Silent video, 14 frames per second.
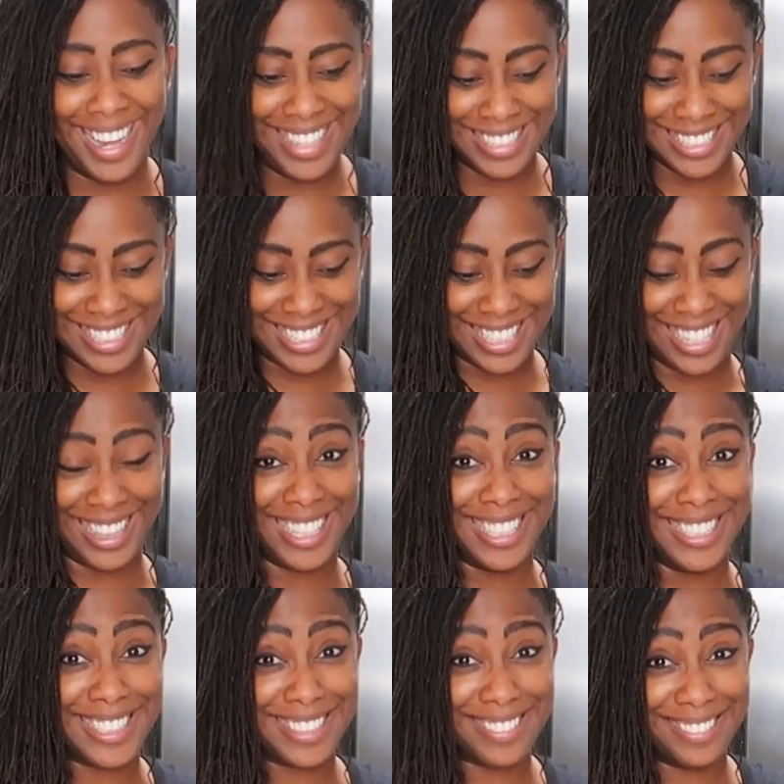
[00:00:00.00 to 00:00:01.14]
You see
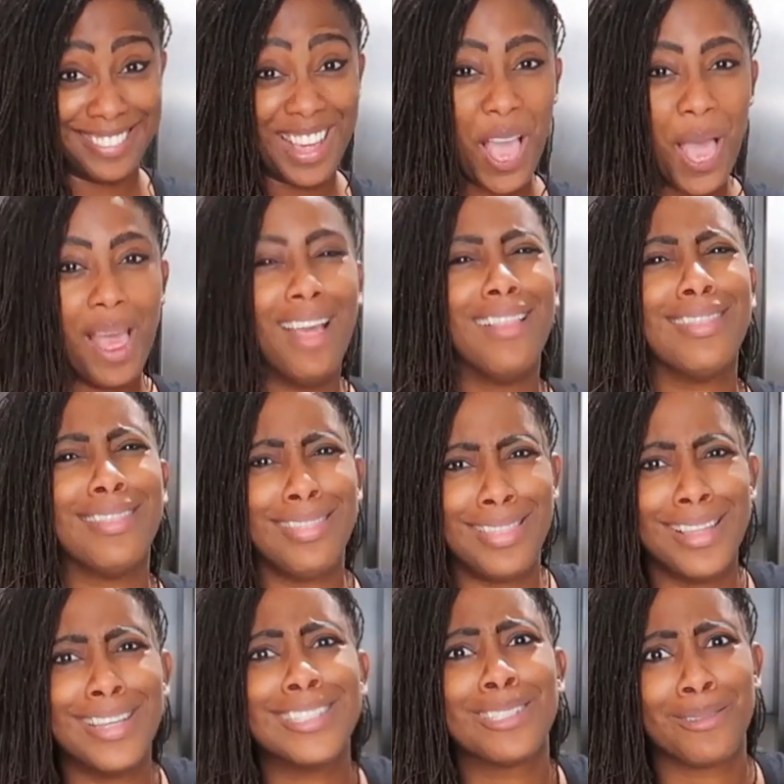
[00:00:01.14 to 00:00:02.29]
this?
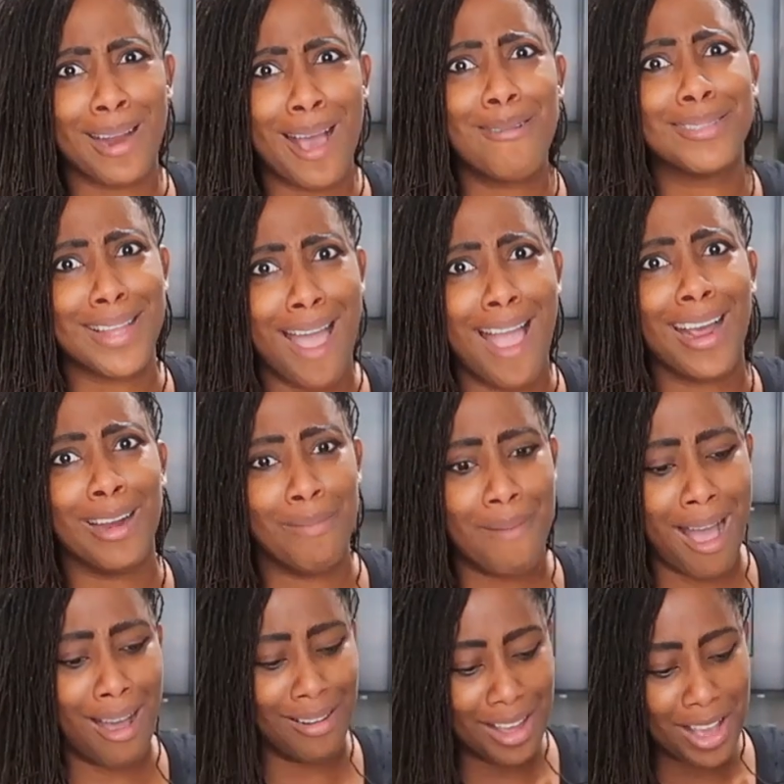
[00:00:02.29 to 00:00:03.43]
This is what I'm talking
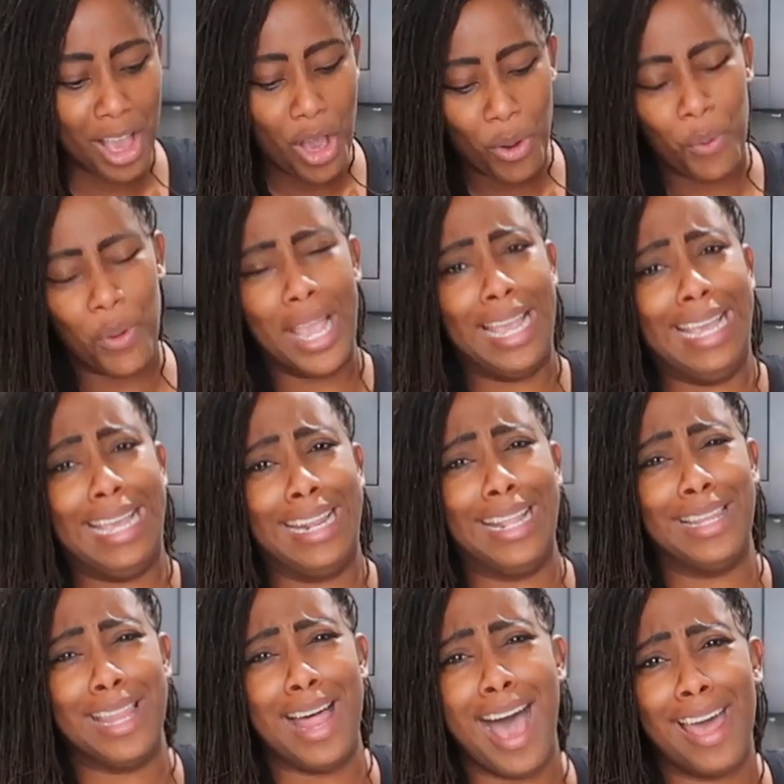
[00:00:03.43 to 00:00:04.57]
about. We eat a
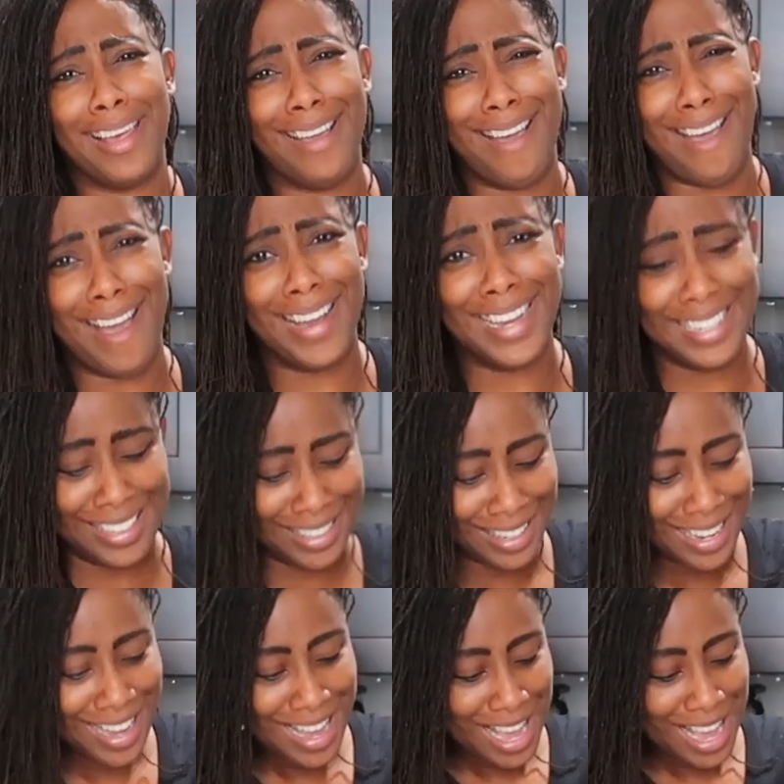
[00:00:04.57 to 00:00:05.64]
lot of honey.